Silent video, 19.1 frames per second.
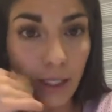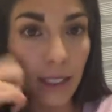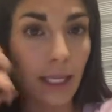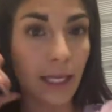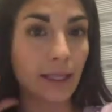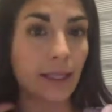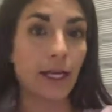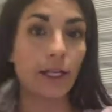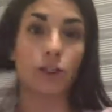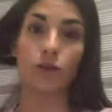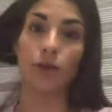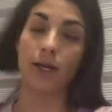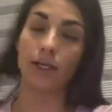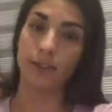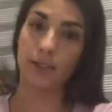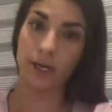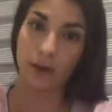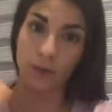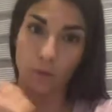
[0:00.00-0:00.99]
Like that
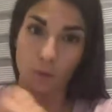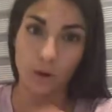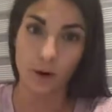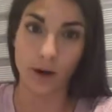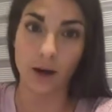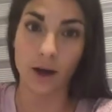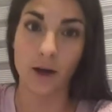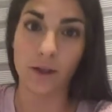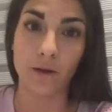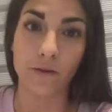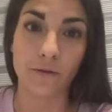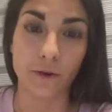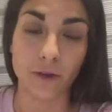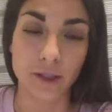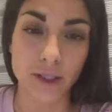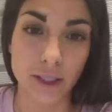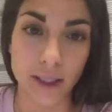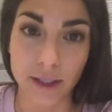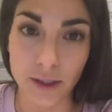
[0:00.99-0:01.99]
dress that I wore on the
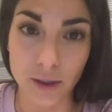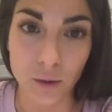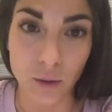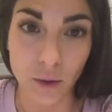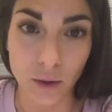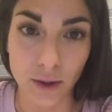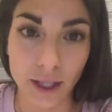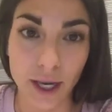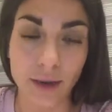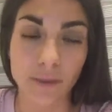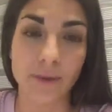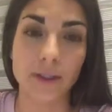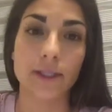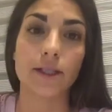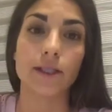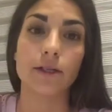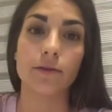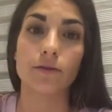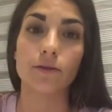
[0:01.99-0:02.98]
first day of school, that
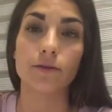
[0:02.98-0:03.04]
was